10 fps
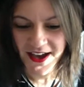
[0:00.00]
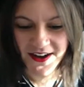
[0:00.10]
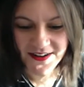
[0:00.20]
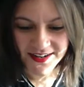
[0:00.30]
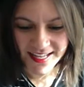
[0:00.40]

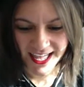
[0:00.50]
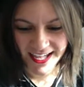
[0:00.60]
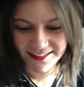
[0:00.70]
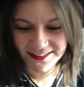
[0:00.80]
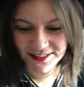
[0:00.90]

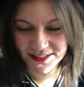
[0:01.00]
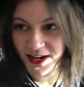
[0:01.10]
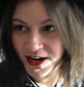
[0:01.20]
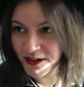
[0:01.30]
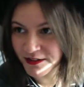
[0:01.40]
Okay,
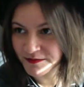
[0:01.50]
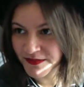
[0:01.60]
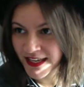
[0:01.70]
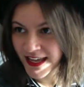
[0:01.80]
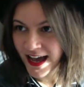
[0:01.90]
so
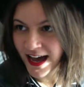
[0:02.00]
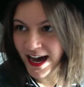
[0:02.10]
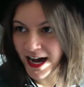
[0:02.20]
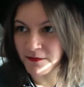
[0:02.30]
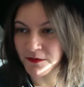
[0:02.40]

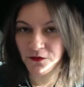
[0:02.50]
um,